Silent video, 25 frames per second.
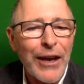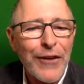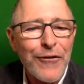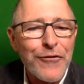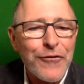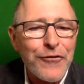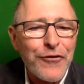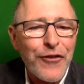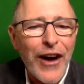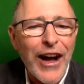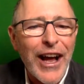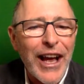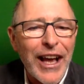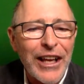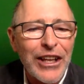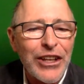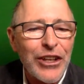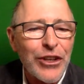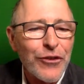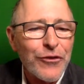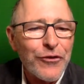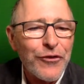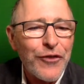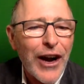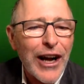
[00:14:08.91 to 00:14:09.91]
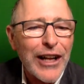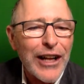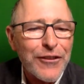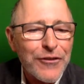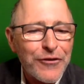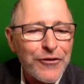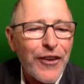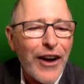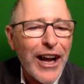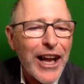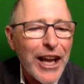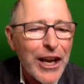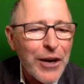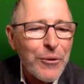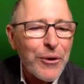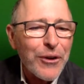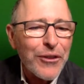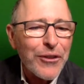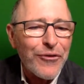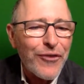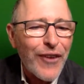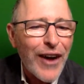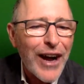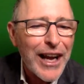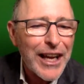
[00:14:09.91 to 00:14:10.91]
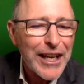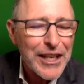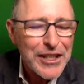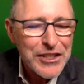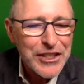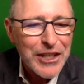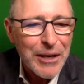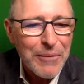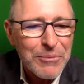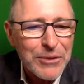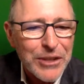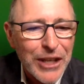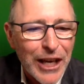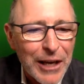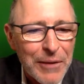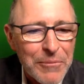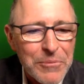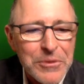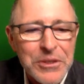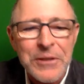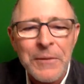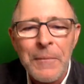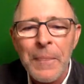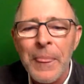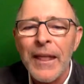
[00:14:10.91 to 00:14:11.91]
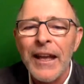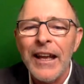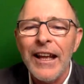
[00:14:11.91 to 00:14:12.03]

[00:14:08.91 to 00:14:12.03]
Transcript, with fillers: And fire, you fight fire with fire sometimes.